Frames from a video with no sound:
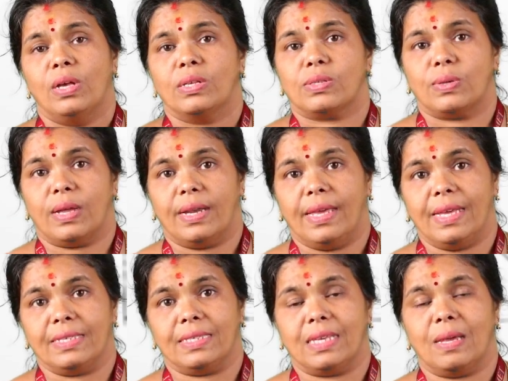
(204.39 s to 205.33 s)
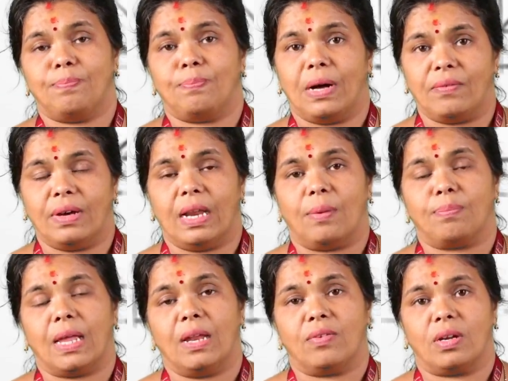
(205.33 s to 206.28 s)
So the DC power
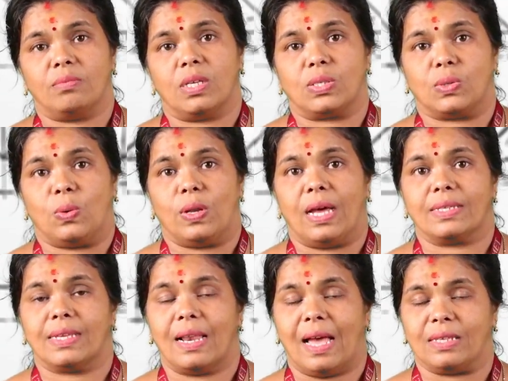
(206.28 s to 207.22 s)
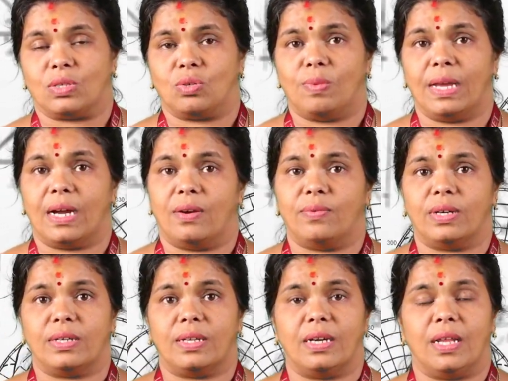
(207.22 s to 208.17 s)
obtained from the solar cell has to be
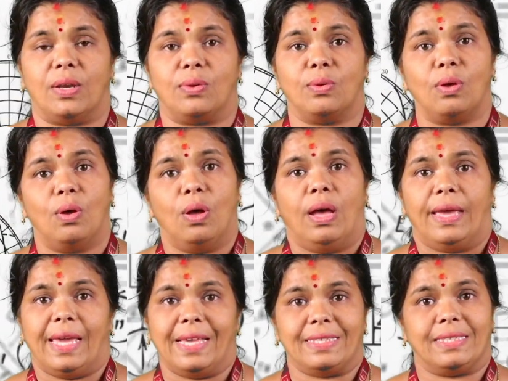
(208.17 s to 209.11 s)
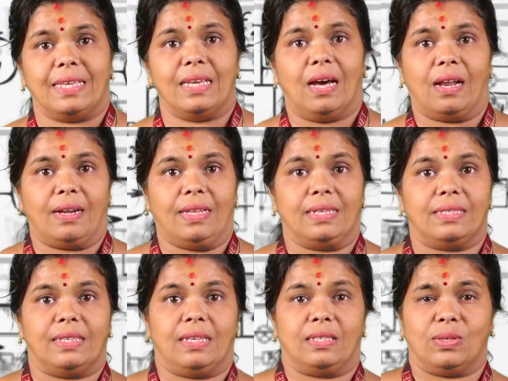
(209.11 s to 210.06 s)
converted into AC or
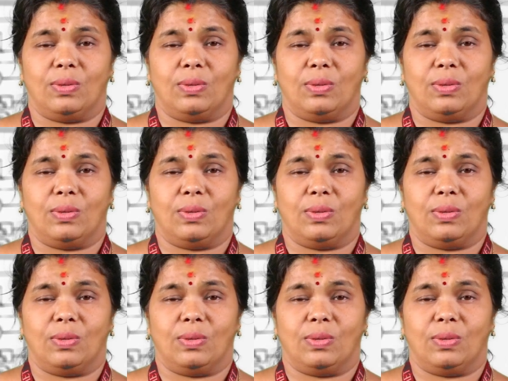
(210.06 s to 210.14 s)
DC.